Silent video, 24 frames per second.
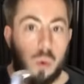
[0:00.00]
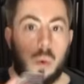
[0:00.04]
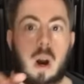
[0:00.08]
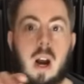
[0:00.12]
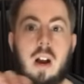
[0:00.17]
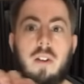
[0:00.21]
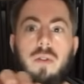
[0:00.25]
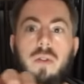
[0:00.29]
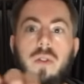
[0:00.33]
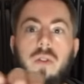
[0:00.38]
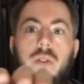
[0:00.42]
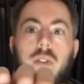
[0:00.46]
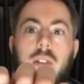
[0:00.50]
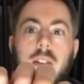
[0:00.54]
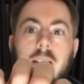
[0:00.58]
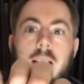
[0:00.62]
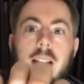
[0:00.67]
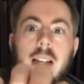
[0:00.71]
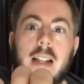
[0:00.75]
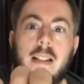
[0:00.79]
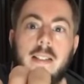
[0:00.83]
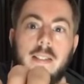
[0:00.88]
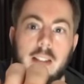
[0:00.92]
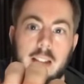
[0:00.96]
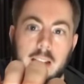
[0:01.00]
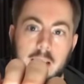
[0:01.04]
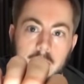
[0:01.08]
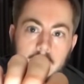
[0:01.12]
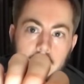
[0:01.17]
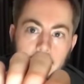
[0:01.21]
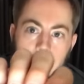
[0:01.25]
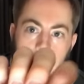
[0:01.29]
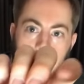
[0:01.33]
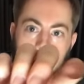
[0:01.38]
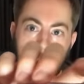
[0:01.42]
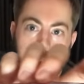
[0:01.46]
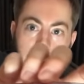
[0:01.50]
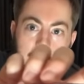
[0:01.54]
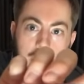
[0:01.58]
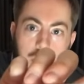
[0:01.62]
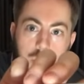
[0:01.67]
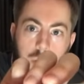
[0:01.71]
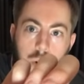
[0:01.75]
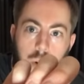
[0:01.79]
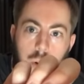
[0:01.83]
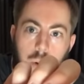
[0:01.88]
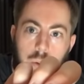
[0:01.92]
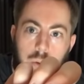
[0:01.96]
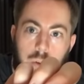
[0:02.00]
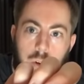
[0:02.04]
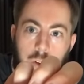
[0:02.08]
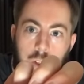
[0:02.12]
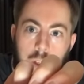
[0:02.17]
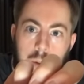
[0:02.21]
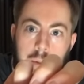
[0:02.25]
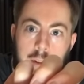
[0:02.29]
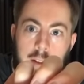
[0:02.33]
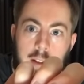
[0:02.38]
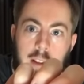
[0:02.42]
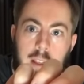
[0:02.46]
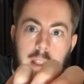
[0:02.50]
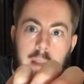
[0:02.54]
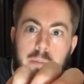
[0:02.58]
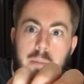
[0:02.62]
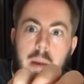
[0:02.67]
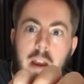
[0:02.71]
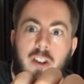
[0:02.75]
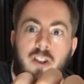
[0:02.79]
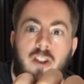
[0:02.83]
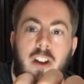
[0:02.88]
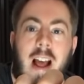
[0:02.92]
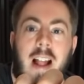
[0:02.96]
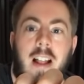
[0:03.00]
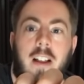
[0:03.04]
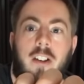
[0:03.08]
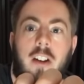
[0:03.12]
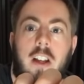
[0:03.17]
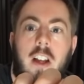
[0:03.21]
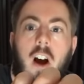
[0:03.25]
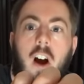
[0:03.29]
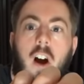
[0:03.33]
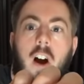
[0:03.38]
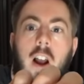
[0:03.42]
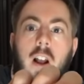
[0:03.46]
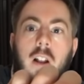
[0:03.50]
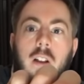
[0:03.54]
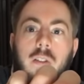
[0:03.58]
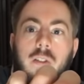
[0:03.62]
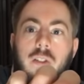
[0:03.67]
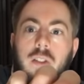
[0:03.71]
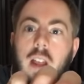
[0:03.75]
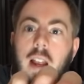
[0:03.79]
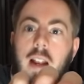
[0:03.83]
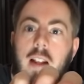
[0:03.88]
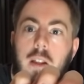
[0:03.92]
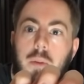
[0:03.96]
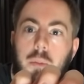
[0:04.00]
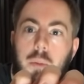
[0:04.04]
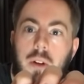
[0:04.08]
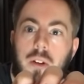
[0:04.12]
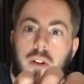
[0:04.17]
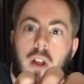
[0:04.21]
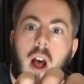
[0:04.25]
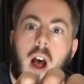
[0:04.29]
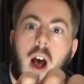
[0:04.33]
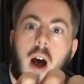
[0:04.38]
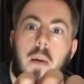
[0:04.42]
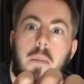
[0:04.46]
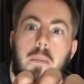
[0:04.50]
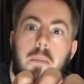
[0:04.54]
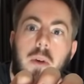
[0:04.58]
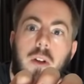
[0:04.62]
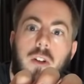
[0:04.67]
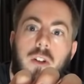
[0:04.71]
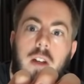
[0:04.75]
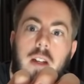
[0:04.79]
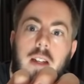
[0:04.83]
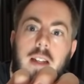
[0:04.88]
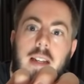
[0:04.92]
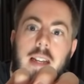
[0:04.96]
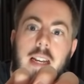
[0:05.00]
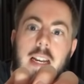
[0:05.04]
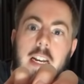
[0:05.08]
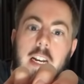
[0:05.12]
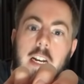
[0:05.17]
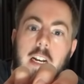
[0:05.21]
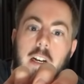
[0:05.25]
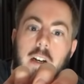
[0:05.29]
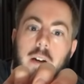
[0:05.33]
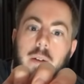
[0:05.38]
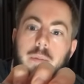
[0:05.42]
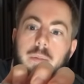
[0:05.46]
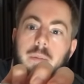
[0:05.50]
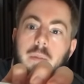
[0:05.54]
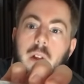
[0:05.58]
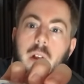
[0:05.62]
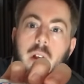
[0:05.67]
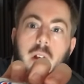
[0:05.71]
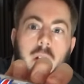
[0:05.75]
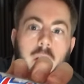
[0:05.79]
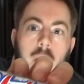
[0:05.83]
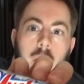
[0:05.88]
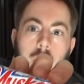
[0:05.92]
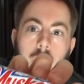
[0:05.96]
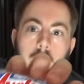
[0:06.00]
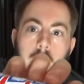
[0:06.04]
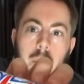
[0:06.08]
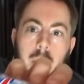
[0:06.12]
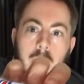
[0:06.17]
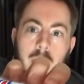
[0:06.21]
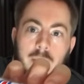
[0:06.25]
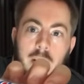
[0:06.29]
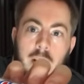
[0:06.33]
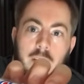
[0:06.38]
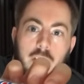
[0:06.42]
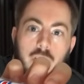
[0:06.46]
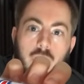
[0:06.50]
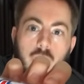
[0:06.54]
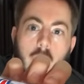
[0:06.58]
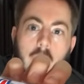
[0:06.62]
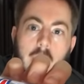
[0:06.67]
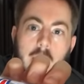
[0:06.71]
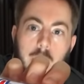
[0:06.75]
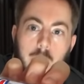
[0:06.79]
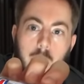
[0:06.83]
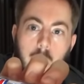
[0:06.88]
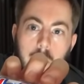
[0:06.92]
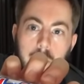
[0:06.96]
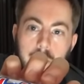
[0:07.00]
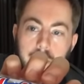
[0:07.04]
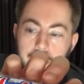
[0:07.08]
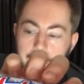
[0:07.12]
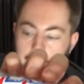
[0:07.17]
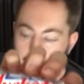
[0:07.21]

ooh, I've seen these. They do them in the speciality aisle of Sainsbury's. A musketeer, but I've never tried one.